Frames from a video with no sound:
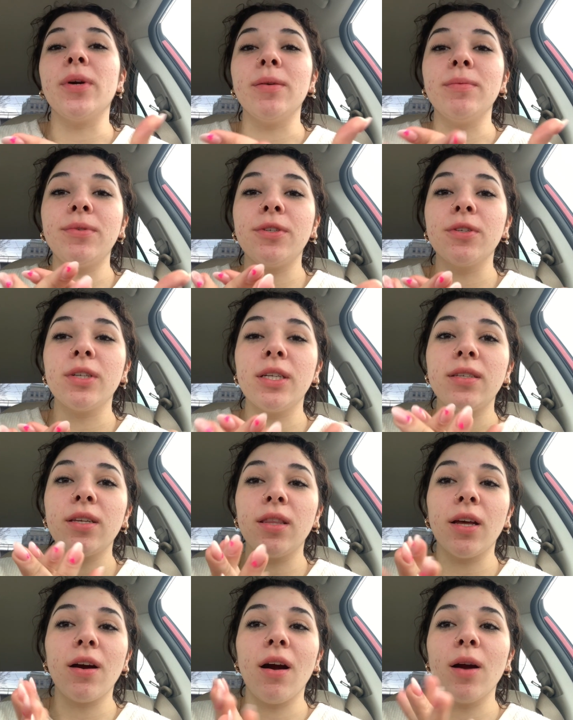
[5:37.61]
I'm still gonna sit in
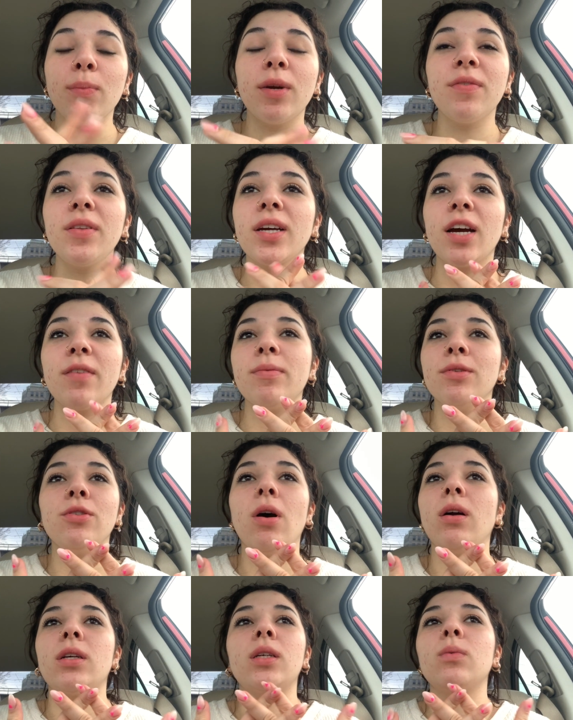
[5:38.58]
the car, but I feel like I've been
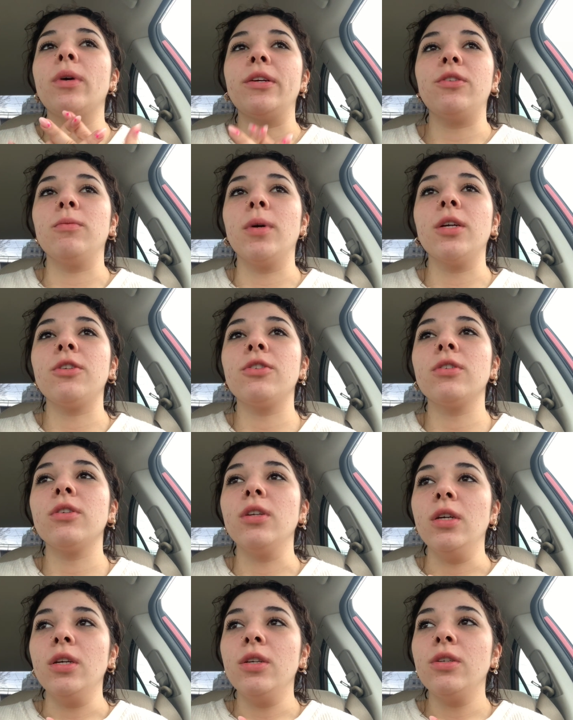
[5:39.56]
talking way too much.
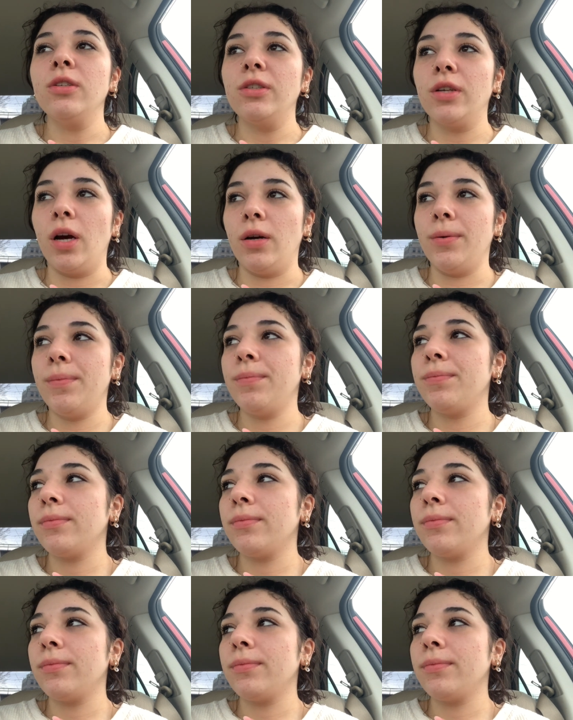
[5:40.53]
So,